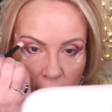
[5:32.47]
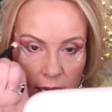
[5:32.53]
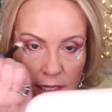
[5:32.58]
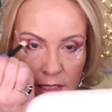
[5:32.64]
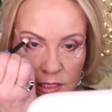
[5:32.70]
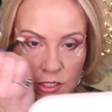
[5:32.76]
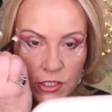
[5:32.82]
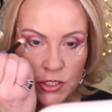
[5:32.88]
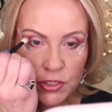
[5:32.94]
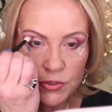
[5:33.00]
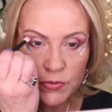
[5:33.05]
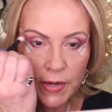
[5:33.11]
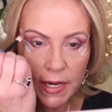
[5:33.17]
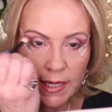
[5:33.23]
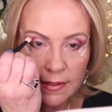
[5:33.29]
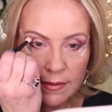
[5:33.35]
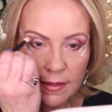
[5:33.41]
on a
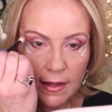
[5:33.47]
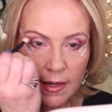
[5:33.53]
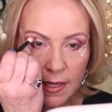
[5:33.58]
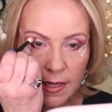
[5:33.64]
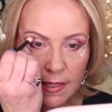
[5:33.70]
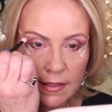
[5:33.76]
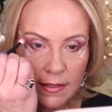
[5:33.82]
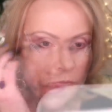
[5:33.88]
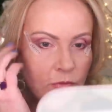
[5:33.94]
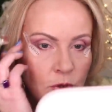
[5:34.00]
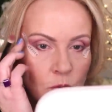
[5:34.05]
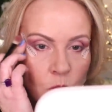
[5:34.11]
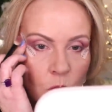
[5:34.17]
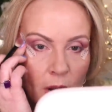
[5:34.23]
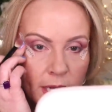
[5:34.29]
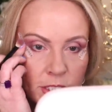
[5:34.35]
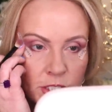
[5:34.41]
straight line. If you
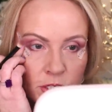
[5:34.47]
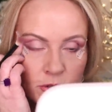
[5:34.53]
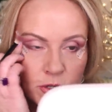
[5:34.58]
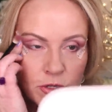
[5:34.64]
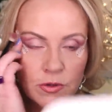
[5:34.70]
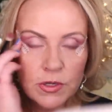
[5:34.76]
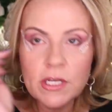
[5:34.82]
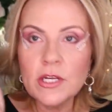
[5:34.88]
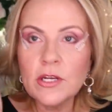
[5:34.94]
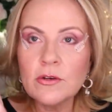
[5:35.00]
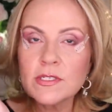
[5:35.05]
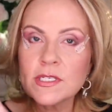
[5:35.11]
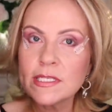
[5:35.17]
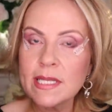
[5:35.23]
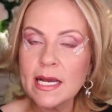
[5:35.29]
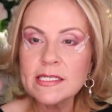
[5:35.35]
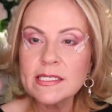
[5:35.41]
want to, you
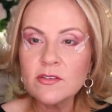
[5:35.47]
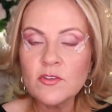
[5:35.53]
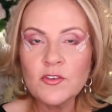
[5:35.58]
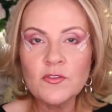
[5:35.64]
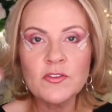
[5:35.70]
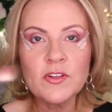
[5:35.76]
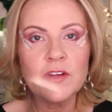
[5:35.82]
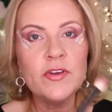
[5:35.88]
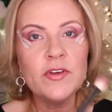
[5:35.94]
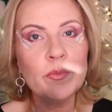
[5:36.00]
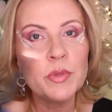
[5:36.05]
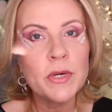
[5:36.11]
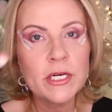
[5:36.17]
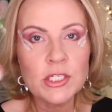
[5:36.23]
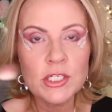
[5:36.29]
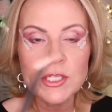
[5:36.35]
use less of a fluffy brush.